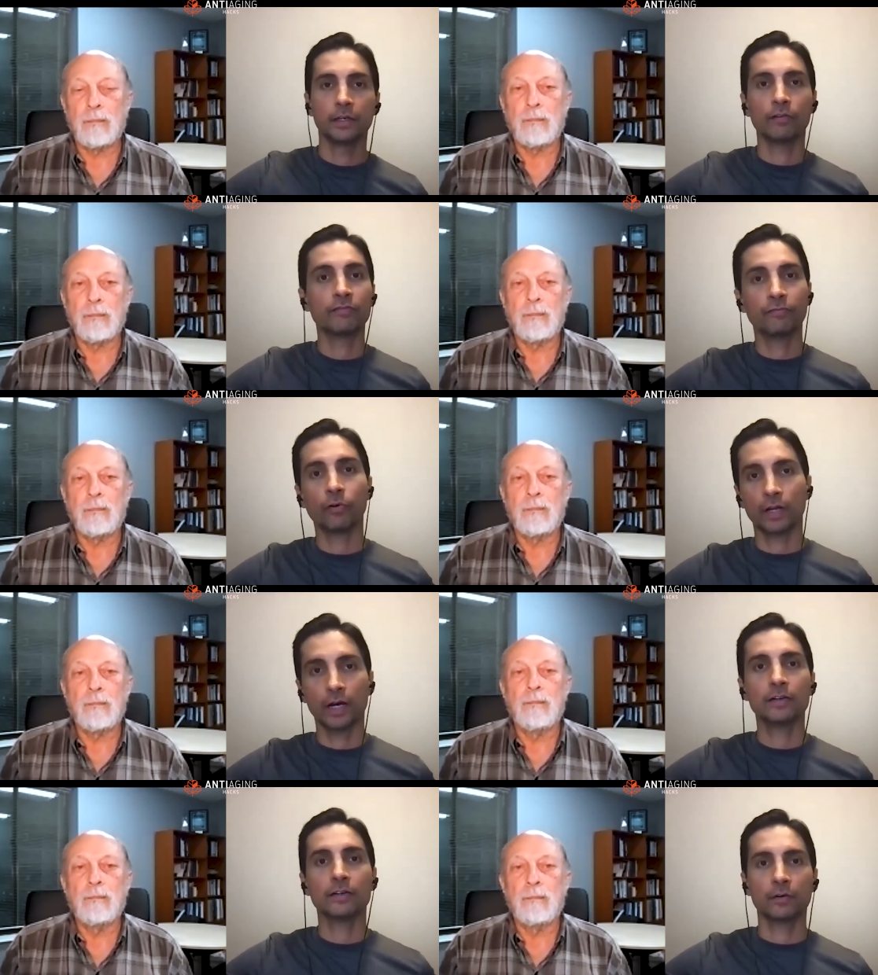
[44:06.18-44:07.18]
Speaker 1: foot
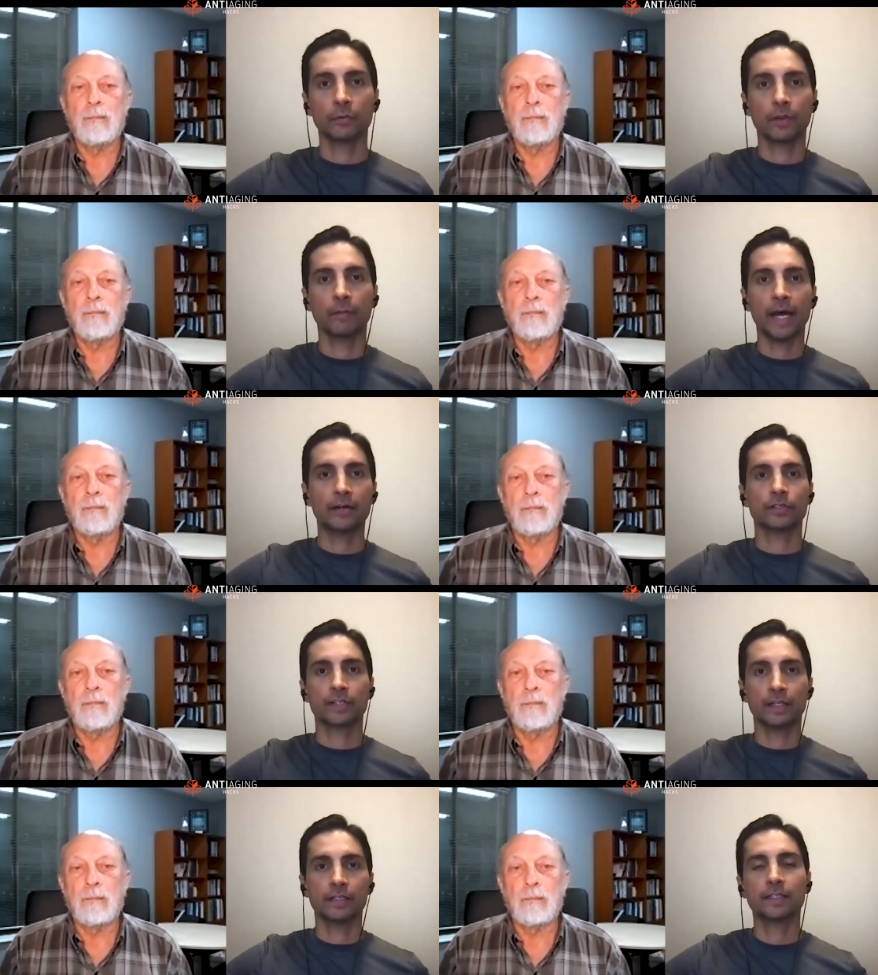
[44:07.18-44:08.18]
under where the mattress
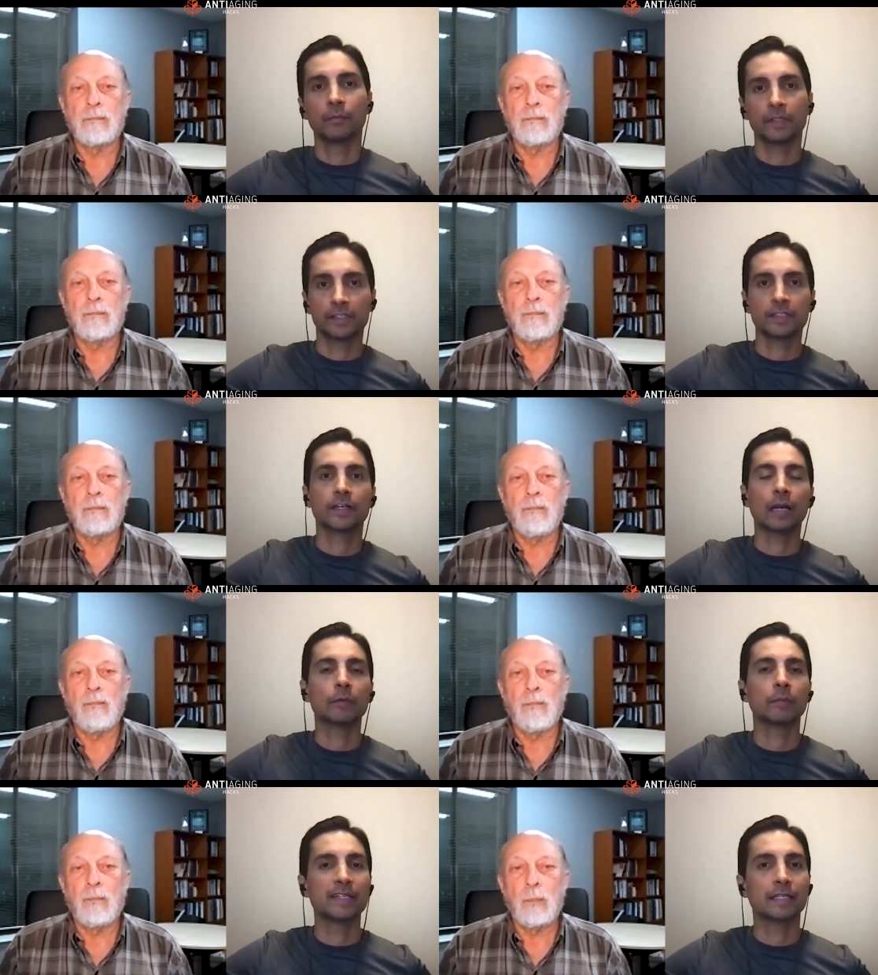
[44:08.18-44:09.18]
ends, but this has got to be
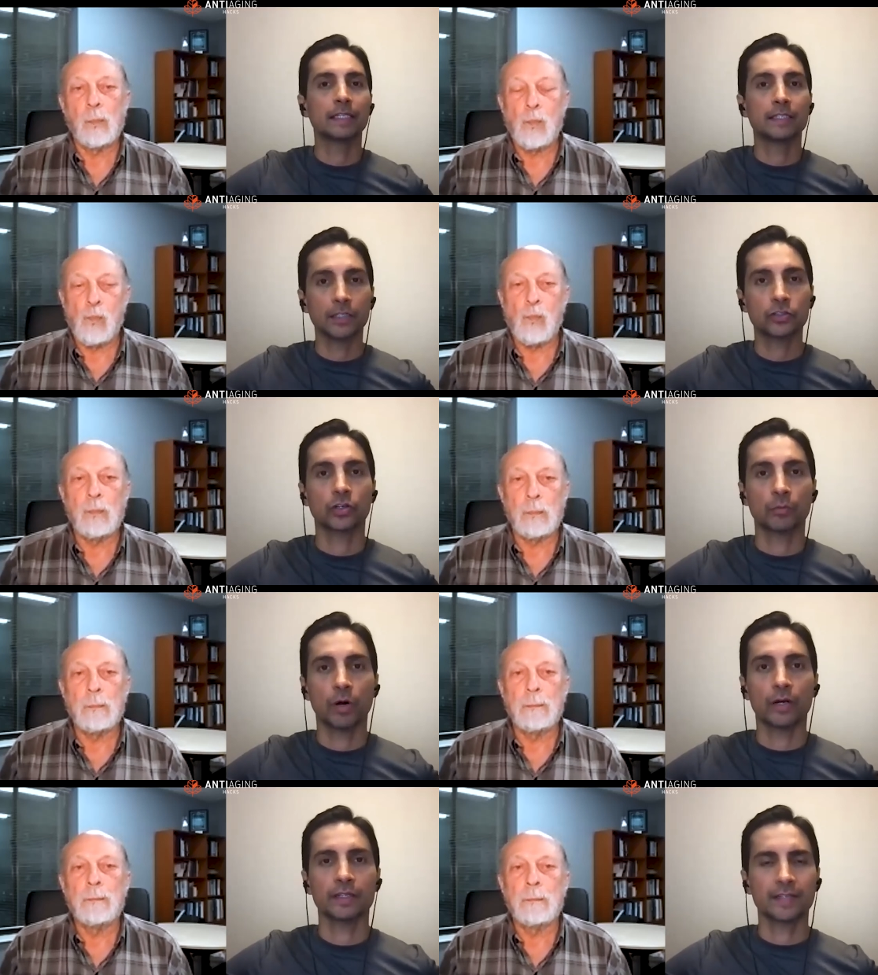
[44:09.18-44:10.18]
basically touching your
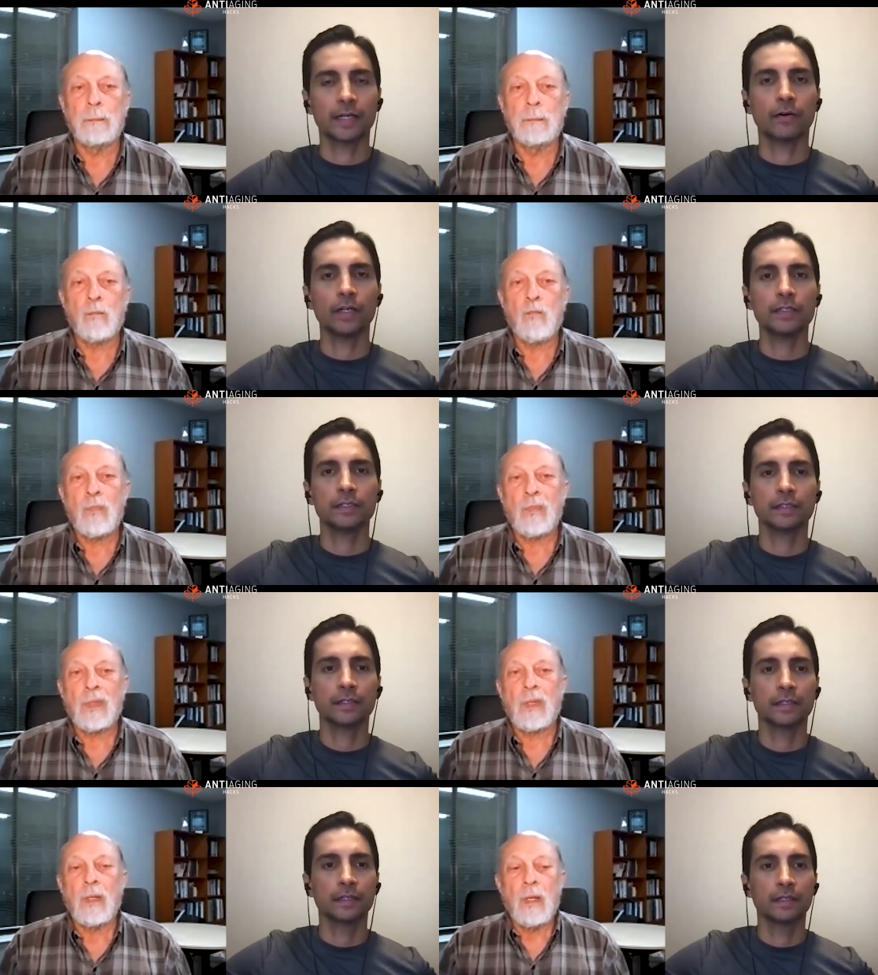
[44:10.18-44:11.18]
body. Is that correct?
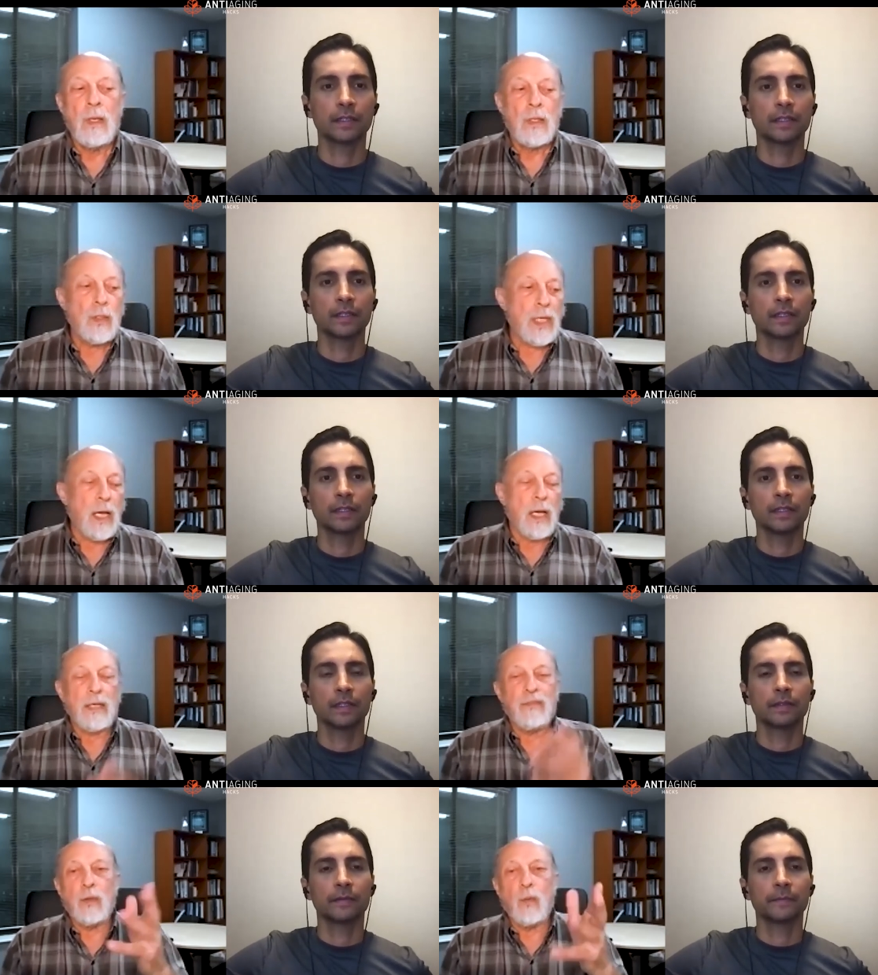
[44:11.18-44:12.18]
Speaker 2: So yeah,
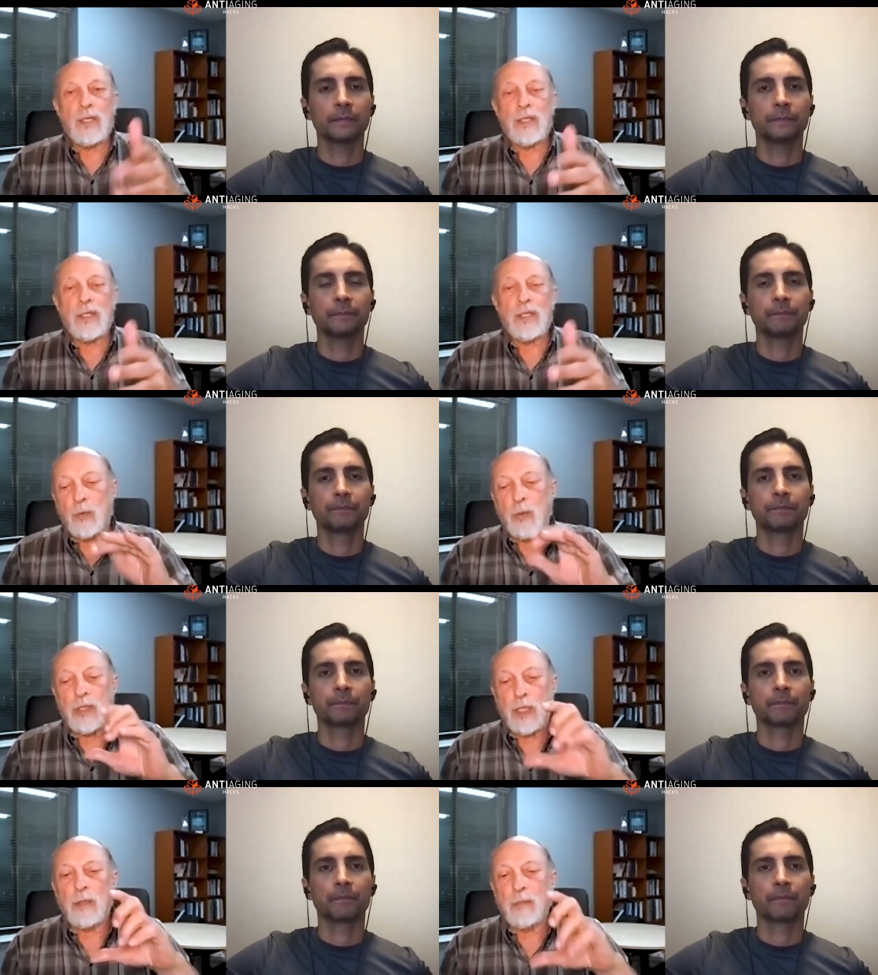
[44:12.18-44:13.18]
even the ones that you put
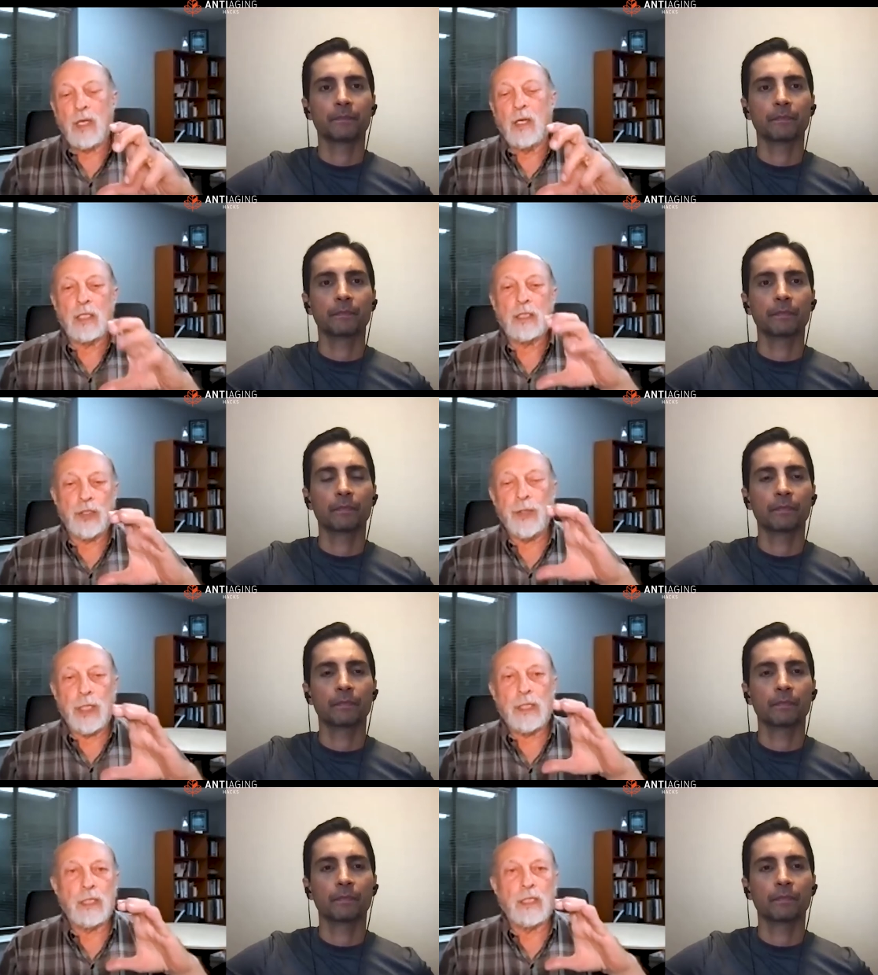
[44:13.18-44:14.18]
the
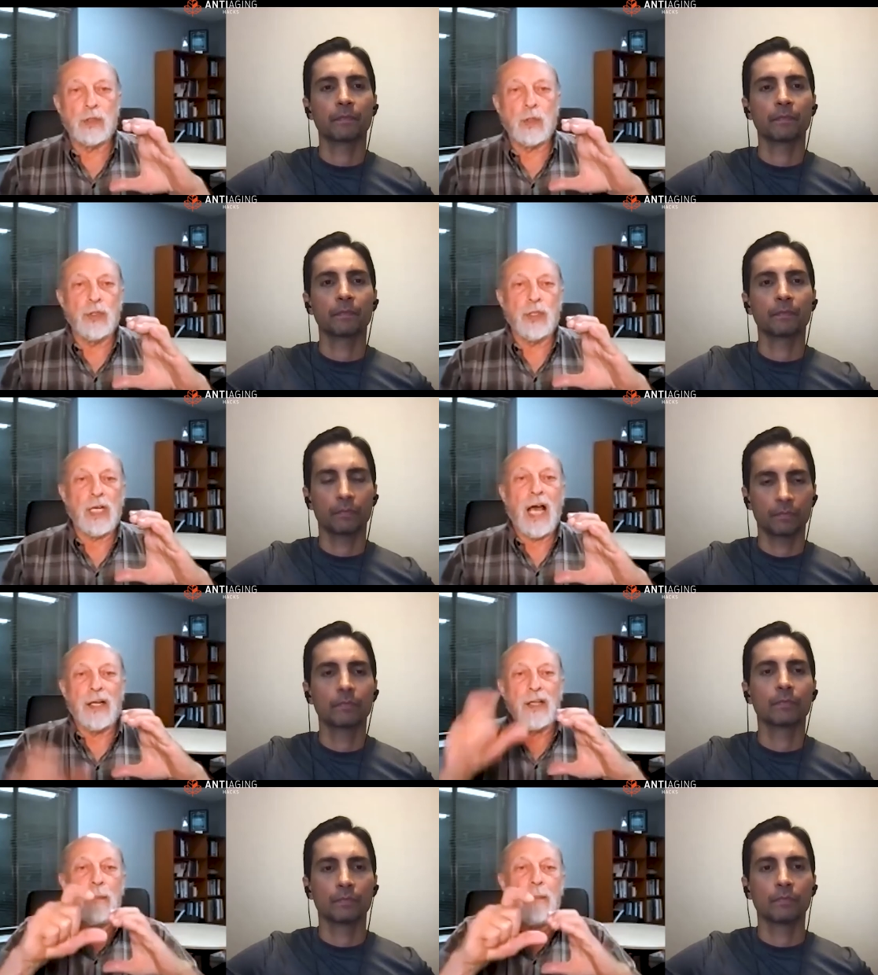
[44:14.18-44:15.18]
control unit under
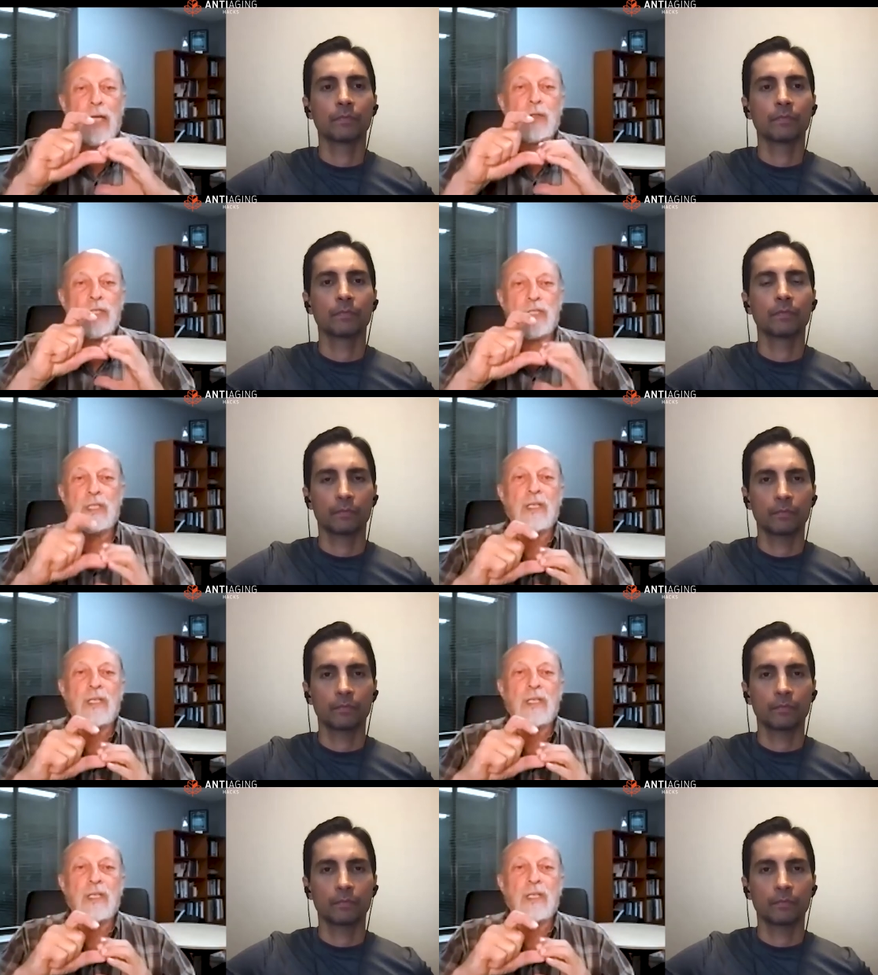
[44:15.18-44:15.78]
the mattress,